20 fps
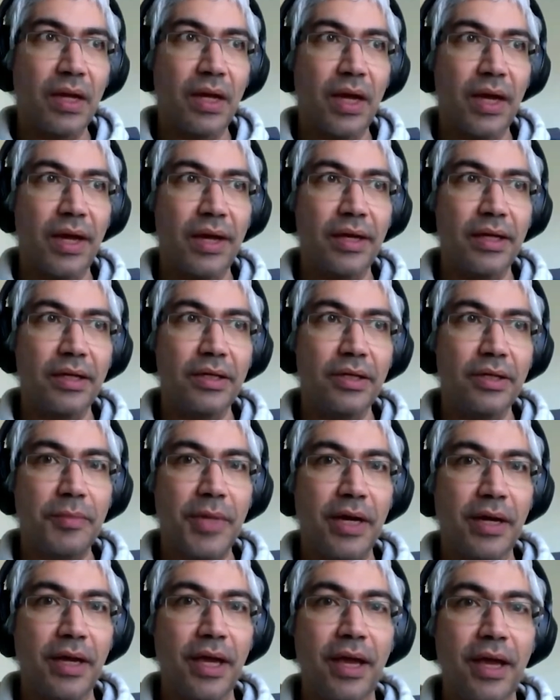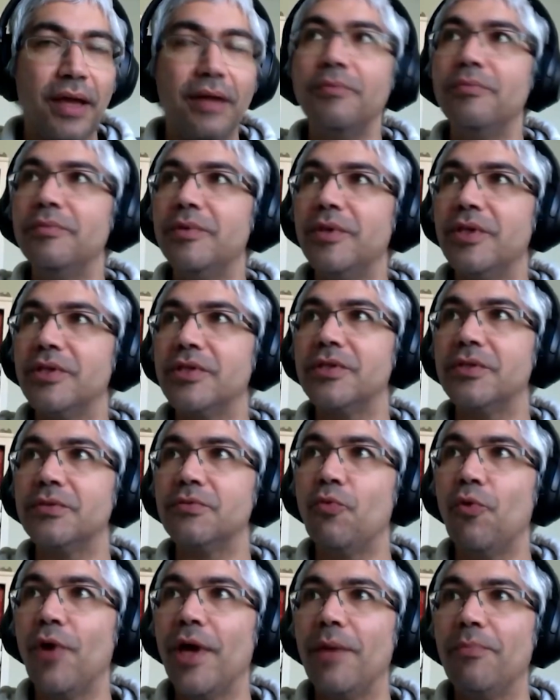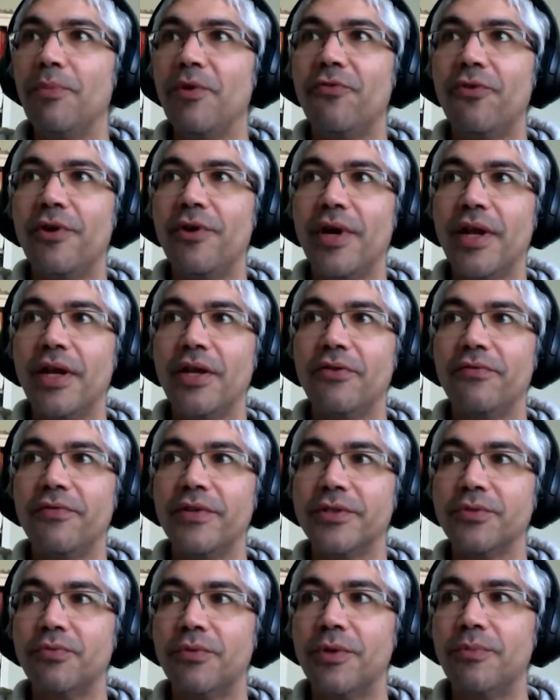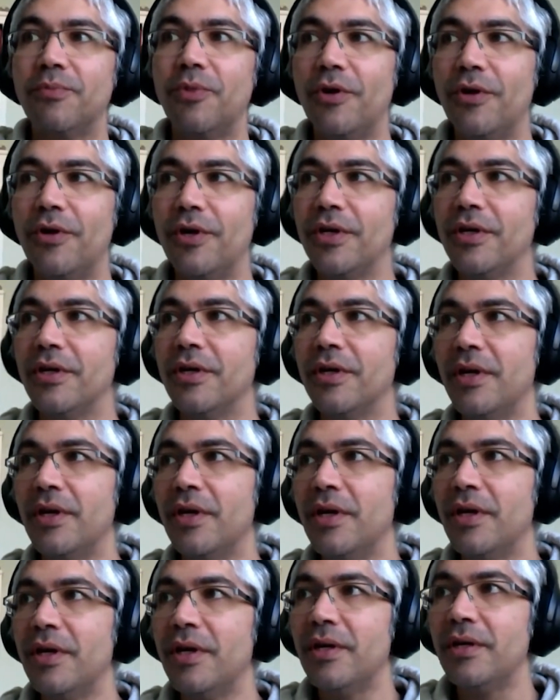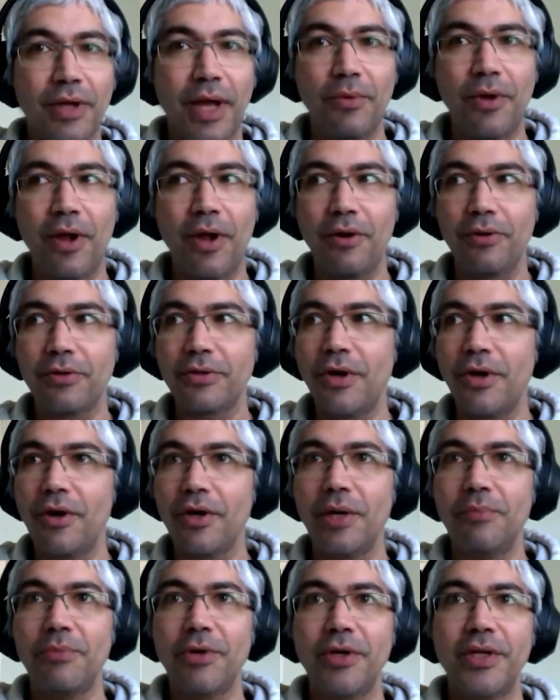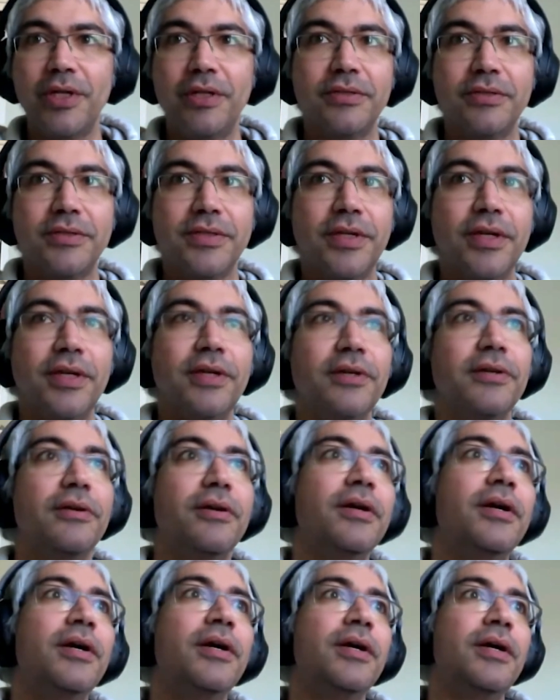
And again, this is way before any of us were born. I'm all talking about hearsay here.